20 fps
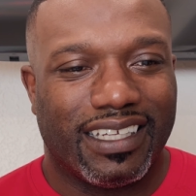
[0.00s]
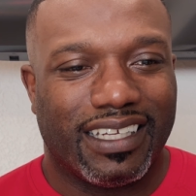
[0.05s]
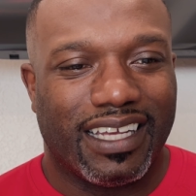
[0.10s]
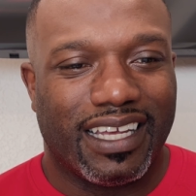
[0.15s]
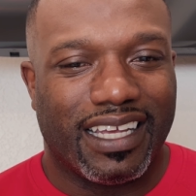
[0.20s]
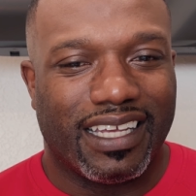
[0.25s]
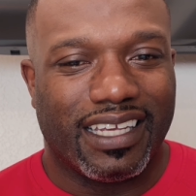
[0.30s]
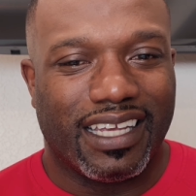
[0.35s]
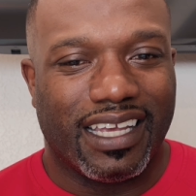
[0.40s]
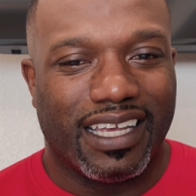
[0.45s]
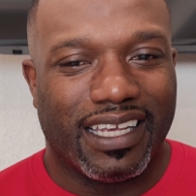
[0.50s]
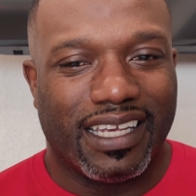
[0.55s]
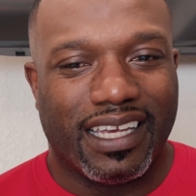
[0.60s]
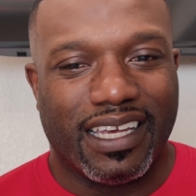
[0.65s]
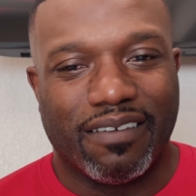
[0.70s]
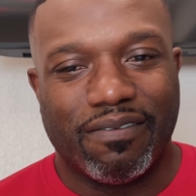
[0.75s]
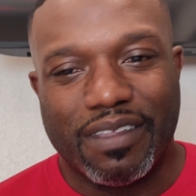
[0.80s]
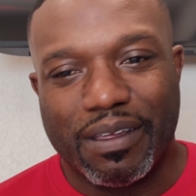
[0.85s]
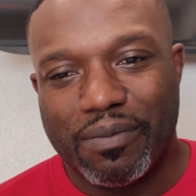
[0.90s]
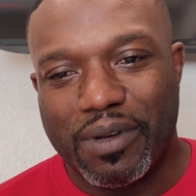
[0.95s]
and, and
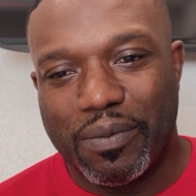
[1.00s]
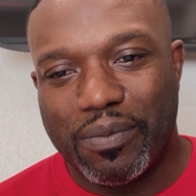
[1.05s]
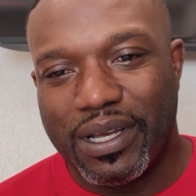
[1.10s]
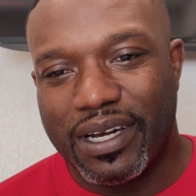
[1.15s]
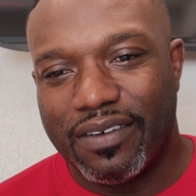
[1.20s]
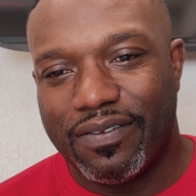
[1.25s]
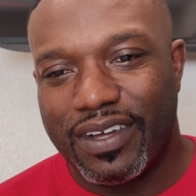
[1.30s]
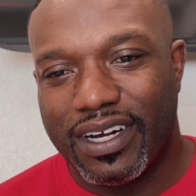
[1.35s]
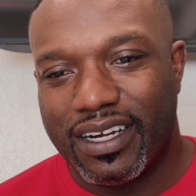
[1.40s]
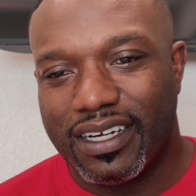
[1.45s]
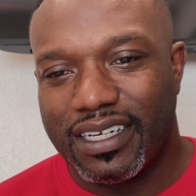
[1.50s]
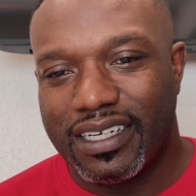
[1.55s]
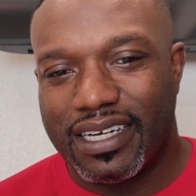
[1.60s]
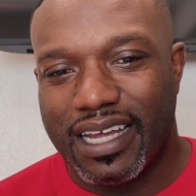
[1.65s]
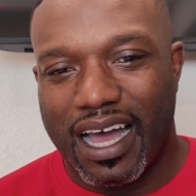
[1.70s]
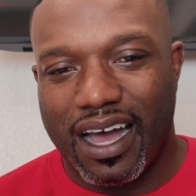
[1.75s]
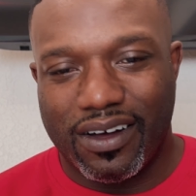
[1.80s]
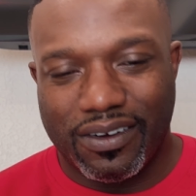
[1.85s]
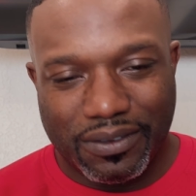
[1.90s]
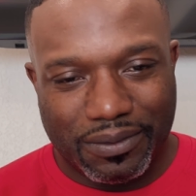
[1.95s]
give them the benefit of the
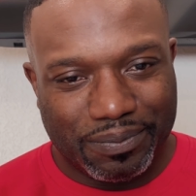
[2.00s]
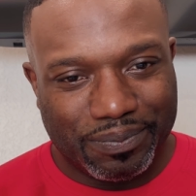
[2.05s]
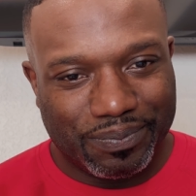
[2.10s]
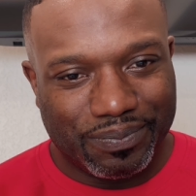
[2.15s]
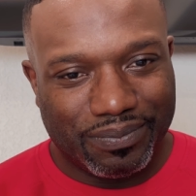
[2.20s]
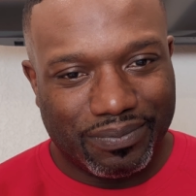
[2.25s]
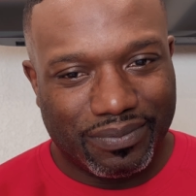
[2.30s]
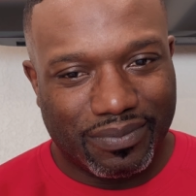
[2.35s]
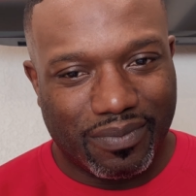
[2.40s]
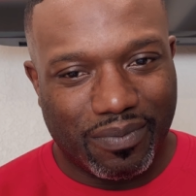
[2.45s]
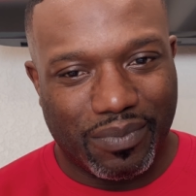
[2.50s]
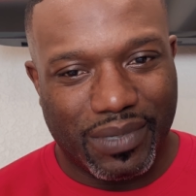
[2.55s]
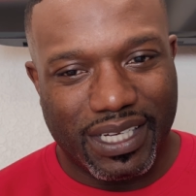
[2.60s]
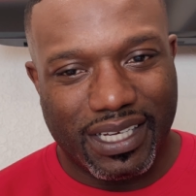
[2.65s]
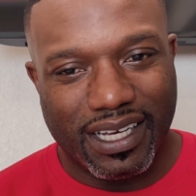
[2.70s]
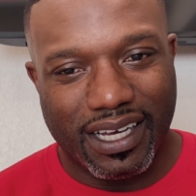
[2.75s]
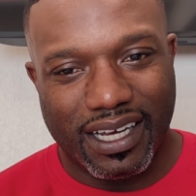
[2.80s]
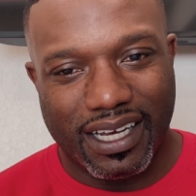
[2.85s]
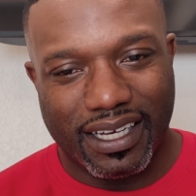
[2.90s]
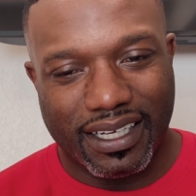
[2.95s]
doubt
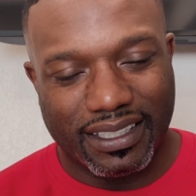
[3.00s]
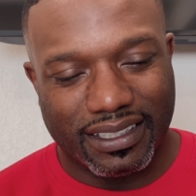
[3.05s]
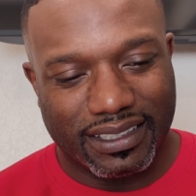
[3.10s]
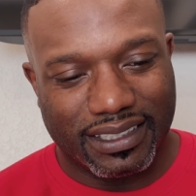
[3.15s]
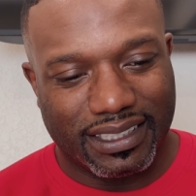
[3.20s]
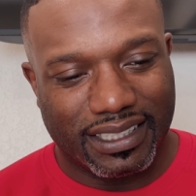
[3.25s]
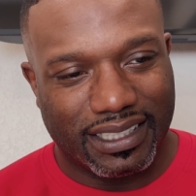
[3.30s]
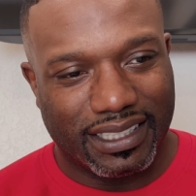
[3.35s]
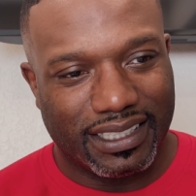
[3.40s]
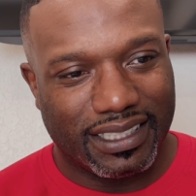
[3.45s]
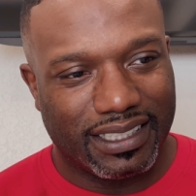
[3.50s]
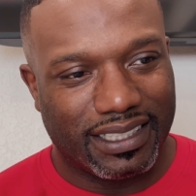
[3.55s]
because